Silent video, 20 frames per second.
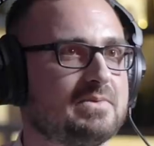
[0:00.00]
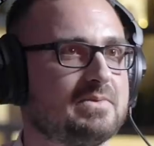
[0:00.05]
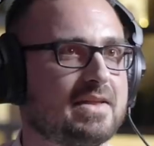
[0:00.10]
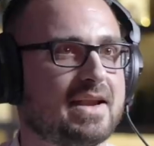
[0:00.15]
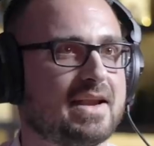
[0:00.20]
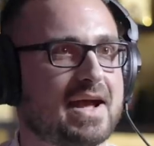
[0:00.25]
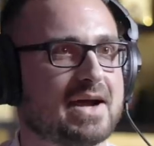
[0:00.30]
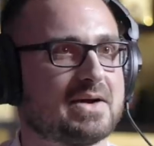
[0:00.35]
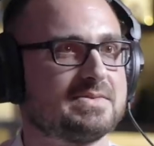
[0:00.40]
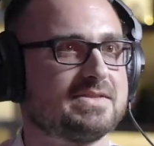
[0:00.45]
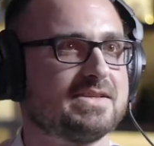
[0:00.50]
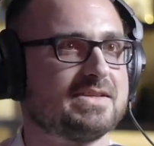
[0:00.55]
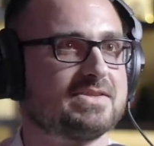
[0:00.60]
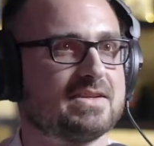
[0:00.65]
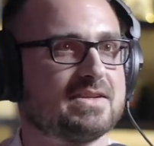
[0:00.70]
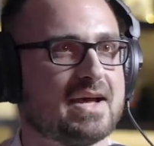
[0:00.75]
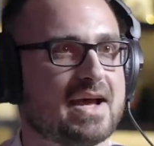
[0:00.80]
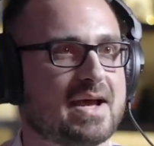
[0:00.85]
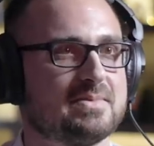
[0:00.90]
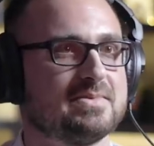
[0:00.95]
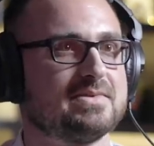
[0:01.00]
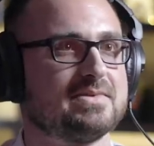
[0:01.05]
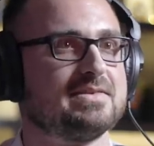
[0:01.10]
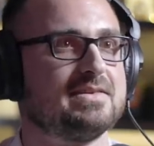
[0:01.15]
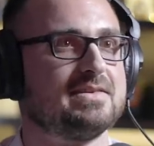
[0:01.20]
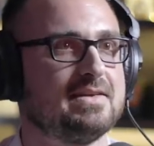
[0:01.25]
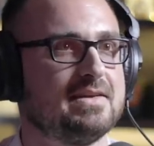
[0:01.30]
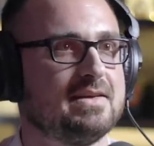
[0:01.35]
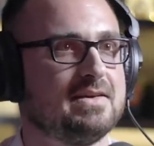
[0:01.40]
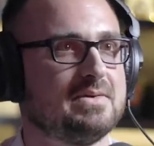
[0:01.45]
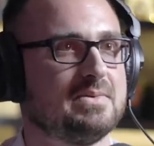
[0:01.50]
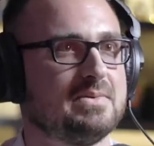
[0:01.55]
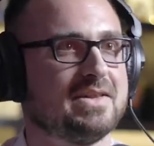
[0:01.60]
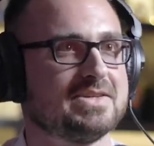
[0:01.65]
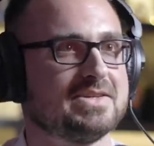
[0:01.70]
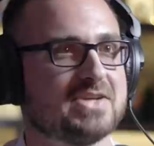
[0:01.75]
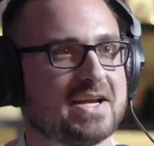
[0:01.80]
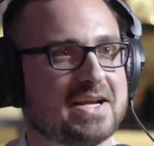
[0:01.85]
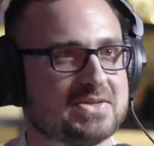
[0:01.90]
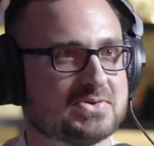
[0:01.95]
when that acquisition happened, when
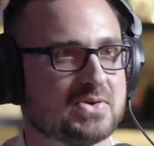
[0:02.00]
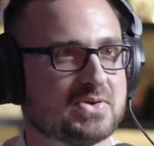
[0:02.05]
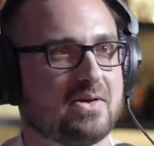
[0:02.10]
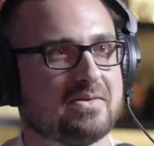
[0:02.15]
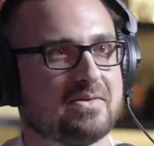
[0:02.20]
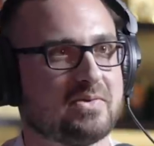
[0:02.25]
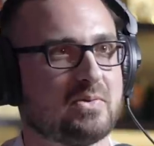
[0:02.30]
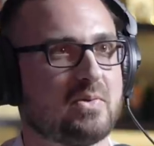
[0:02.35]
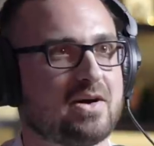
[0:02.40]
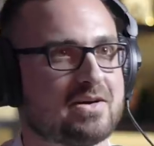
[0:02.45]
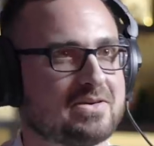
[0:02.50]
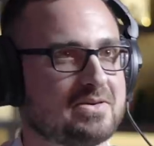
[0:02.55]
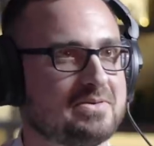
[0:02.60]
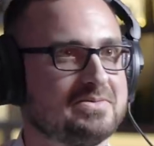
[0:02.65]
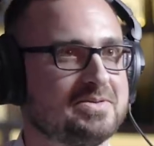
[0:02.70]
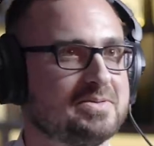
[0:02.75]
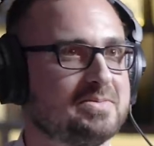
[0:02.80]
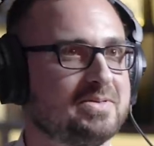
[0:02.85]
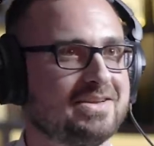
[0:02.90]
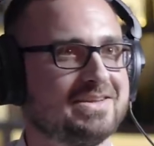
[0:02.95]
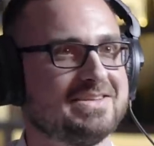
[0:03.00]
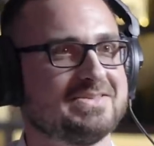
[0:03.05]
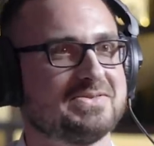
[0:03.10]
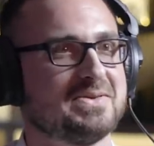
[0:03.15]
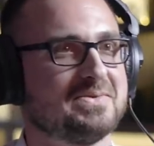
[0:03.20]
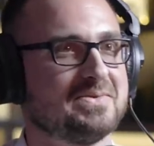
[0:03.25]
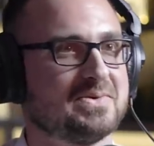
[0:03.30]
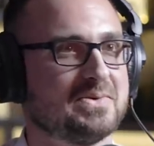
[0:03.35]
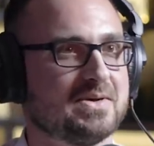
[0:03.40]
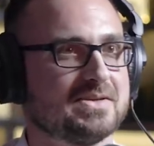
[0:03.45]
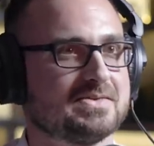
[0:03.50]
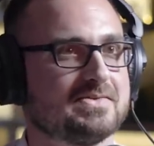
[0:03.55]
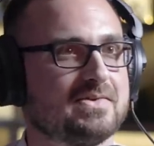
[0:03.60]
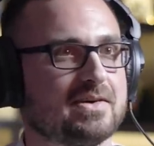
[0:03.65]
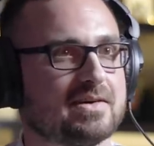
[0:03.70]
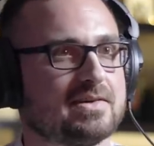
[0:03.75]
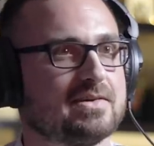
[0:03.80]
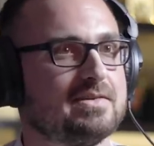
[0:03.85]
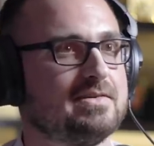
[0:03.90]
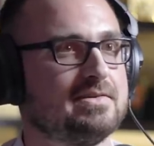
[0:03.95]
they changed all of the Wachovia buildings over to Wells
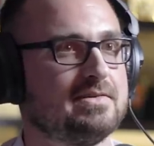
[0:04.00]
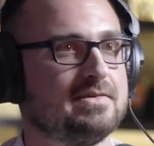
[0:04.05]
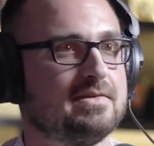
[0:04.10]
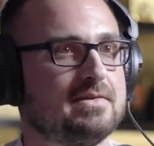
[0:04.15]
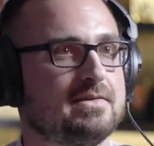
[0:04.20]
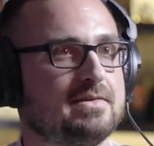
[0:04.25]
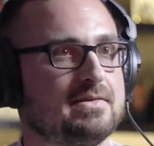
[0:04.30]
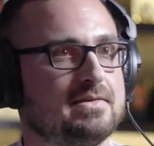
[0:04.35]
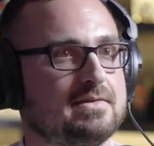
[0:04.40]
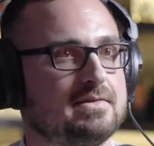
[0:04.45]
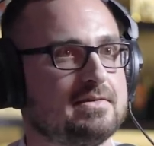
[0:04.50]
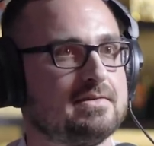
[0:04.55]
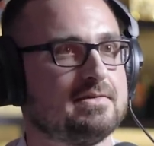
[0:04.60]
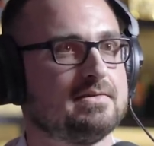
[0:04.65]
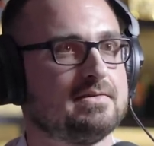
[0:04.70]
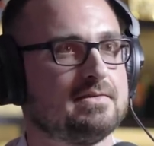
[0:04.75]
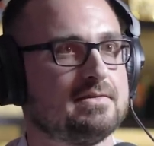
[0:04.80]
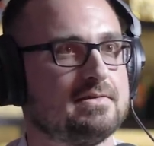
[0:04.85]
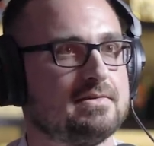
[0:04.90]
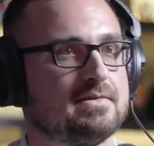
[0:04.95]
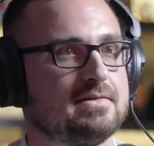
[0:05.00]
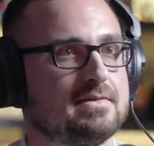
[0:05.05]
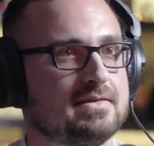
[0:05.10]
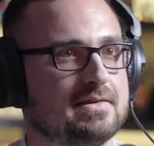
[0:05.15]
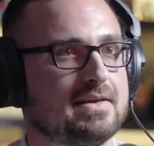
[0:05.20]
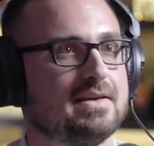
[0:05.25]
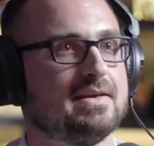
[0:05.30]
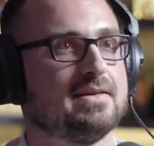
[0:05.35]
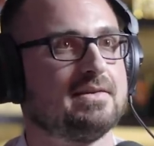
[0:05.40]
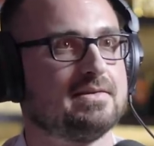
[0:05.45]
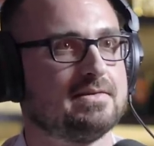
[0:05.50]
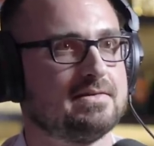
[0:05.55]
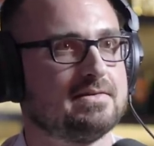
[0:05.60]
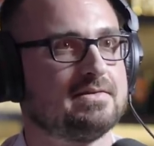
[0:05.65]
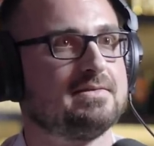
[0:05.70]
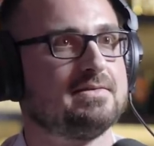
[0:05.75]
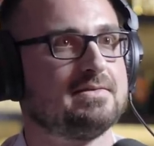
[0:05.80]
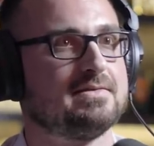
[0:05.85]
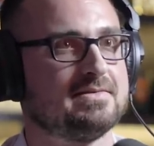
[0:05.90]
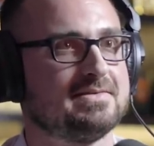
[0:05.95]
Fargo. I don't even remember that. Yeah. I wasn't paying.
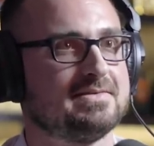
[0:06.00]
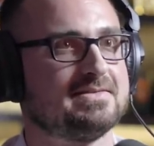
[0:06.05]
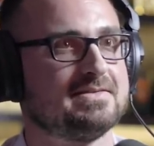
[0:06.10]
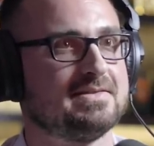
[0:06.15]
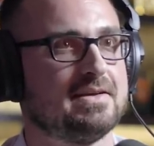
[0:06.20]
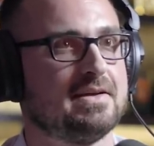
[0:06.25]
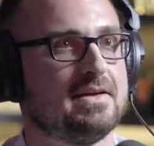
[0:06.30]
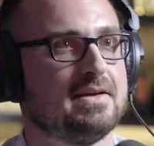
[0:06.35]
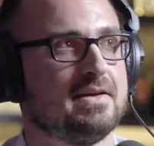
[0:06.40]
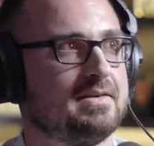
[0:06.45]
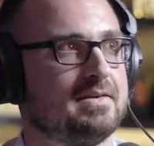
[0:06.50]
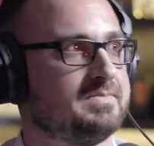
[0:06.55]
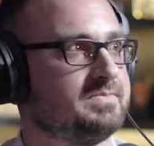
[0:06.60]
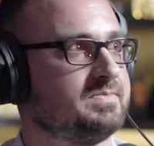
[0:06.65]
How long ago was that?